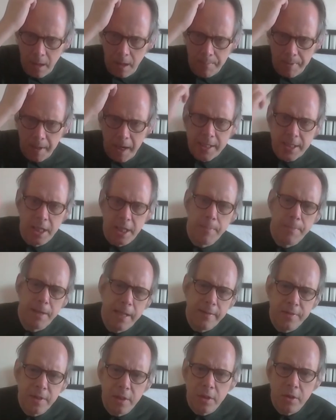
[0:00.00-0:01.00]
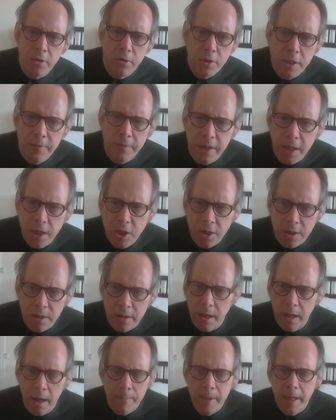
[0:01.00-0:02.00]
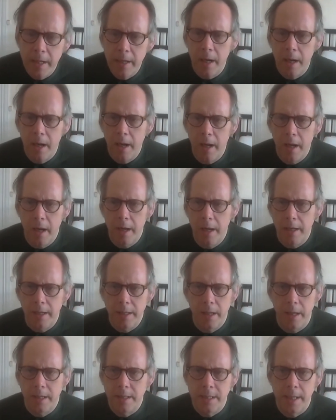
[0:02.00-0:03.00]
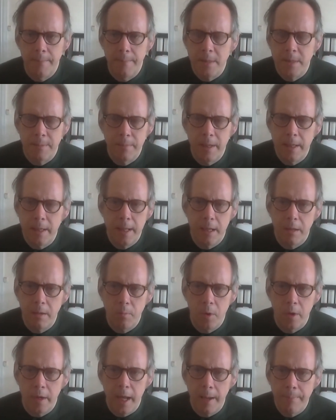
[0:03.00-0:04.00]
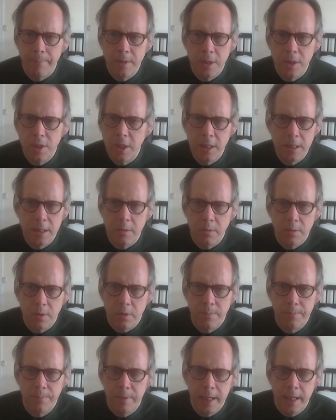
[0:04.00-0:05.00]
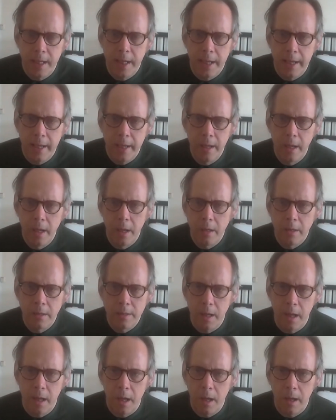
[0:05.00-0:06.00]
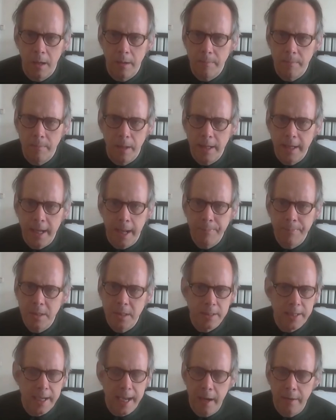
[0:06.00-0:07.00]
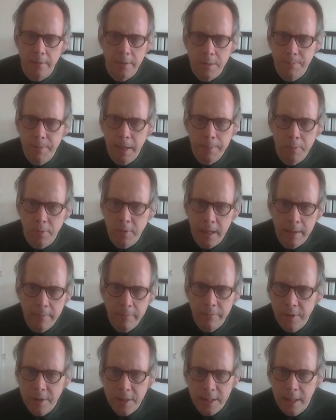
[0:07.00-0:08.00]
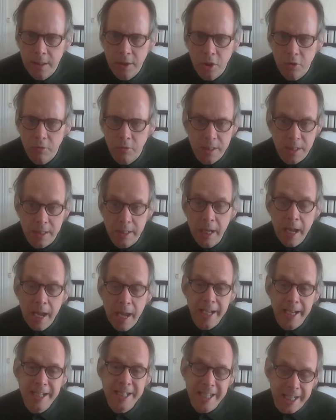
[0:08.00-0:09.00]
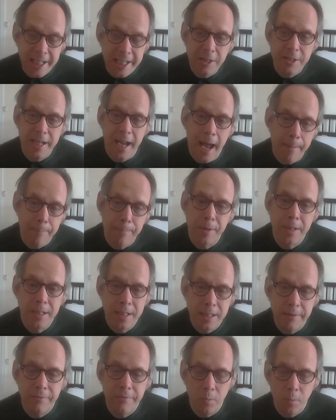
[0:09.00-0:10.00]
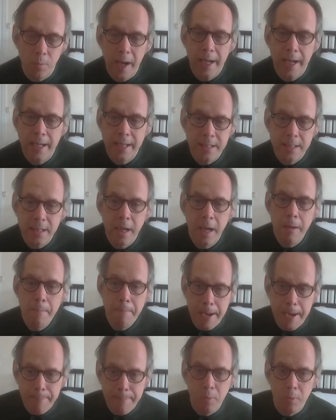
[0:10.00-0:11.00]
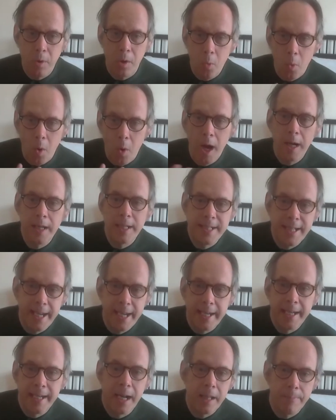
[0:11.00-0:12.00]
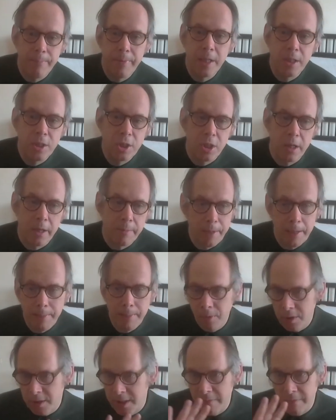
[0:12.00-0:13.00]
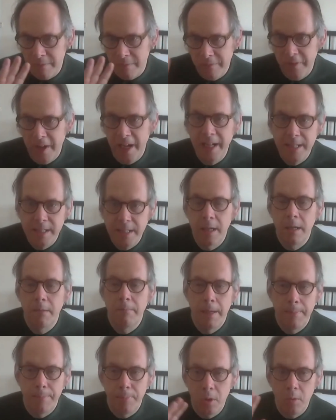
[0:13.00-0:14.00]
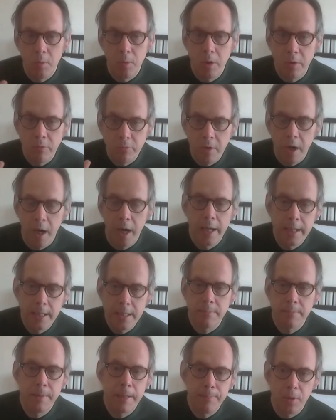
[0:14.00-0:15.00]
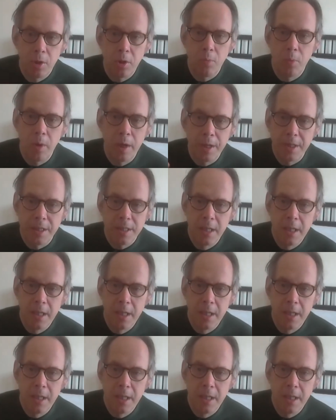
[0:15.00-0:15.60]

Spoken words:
certainly believed in the crucifixion. It seemed to me that what happened to Jesus was completely had happened to countless people down through the centuries, and continued to happen in different ways. People were quietly taken out of the picture. People who didn't fit, people who weren't right, people who weren't